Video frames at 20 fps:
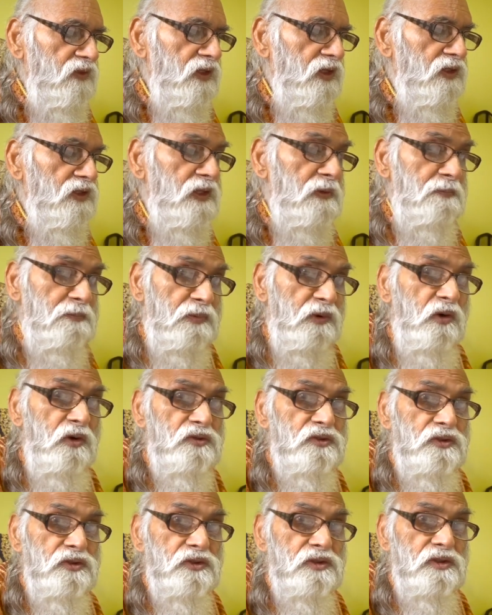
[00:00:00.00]
the
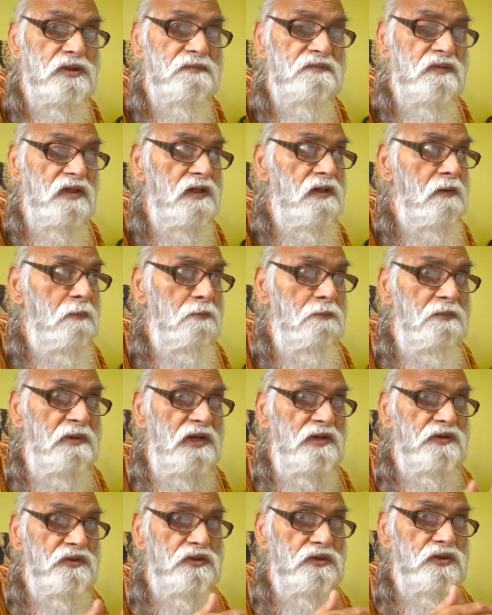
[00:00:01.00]
process
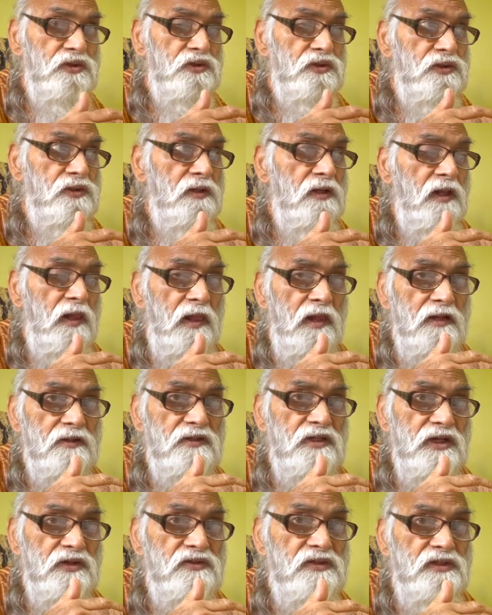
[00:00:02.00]
means
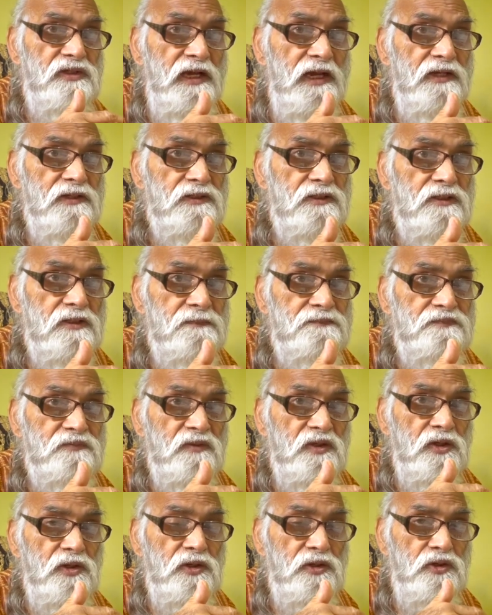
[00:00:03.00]
just as
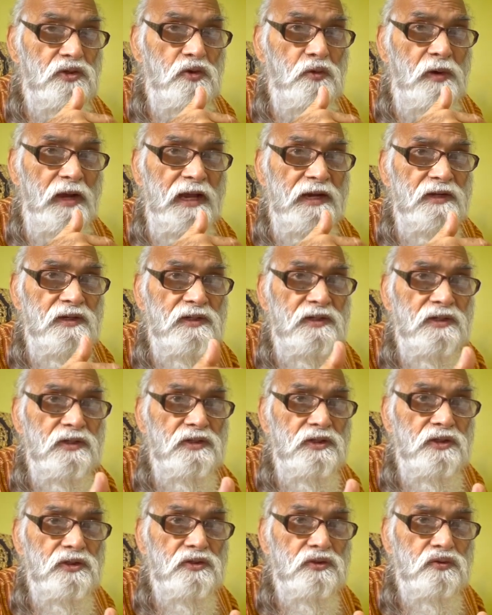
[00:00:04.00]
you enter
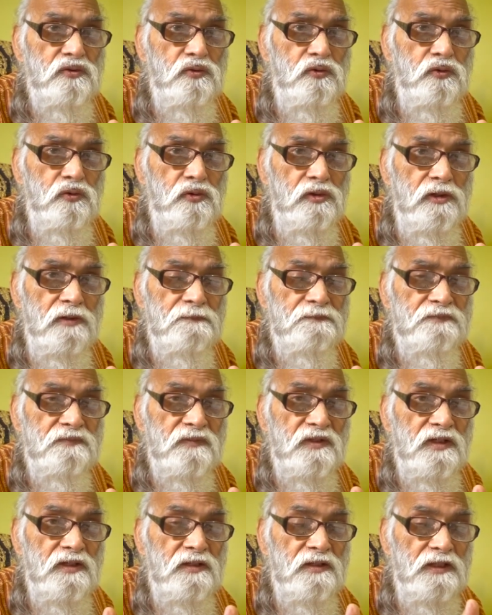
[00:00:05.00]
the school,
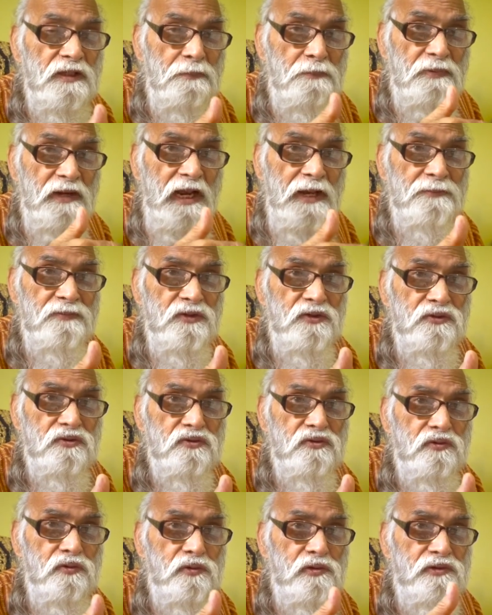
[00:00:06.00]
the primary
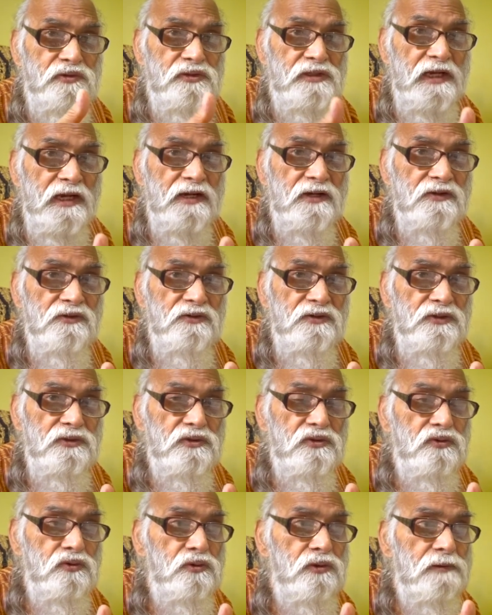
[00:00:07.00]
school, secondary
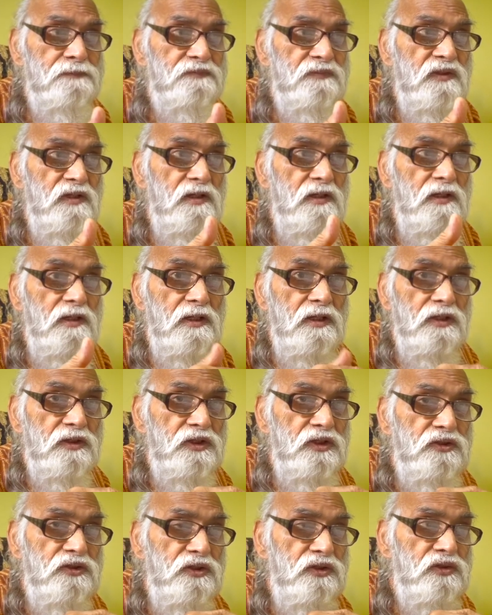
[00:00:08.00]
school,
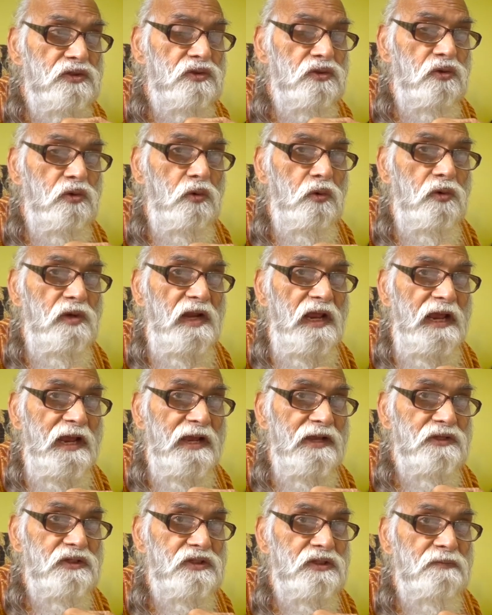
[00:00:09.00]
this is known
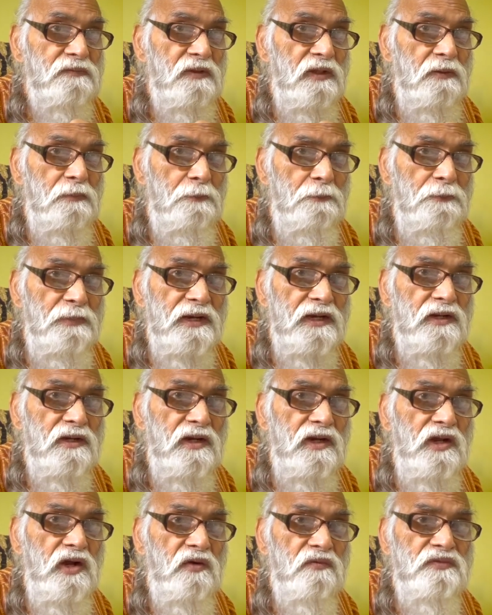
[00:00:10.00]
as
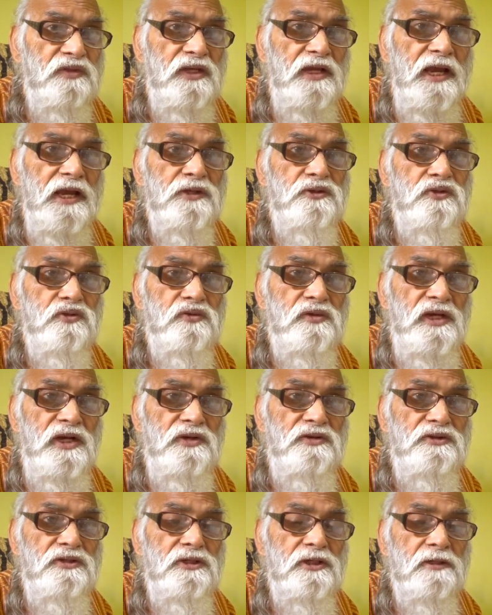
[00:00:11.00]
beginning of the
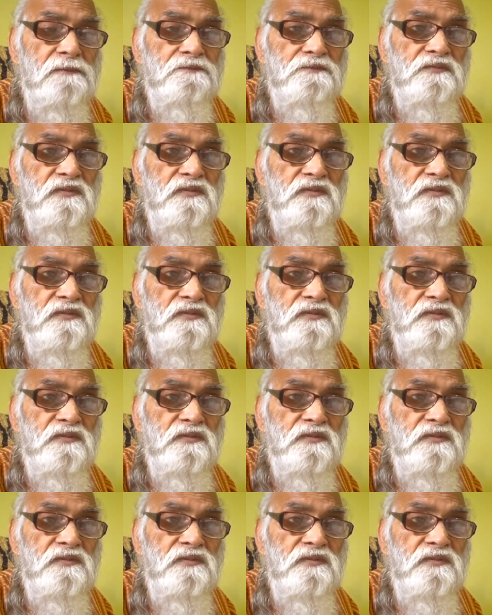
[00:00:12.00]
education.